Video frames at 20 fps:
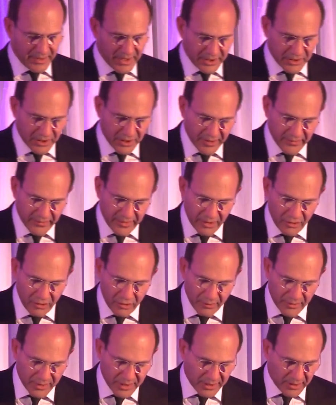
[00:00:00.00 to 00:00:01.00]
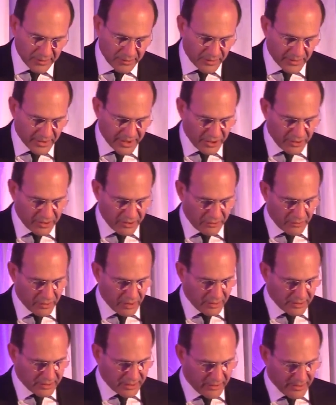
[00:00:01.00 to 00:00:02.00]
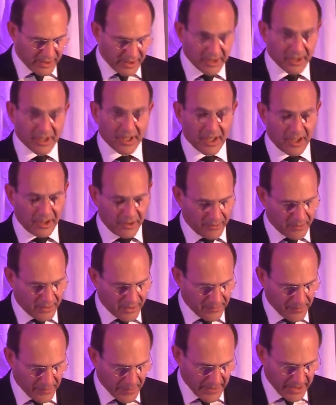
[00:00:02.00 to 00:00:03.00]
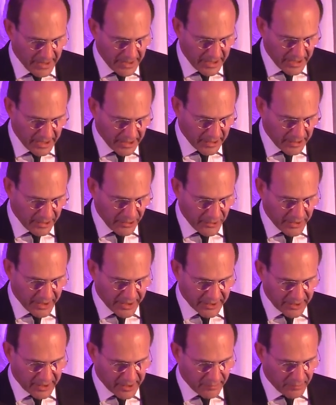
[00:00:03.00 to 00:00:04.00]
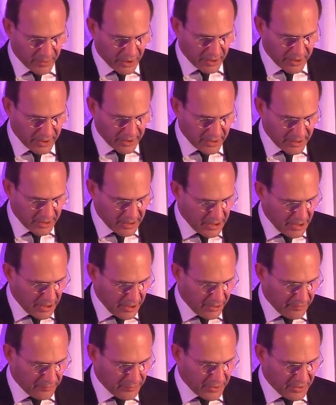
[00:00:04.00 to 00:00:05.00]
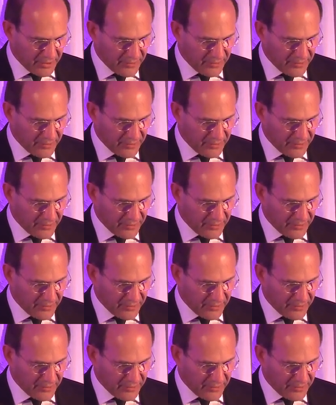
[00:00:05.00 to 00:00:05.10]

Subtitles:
served in numerous operational roles around the globe, including as commander of British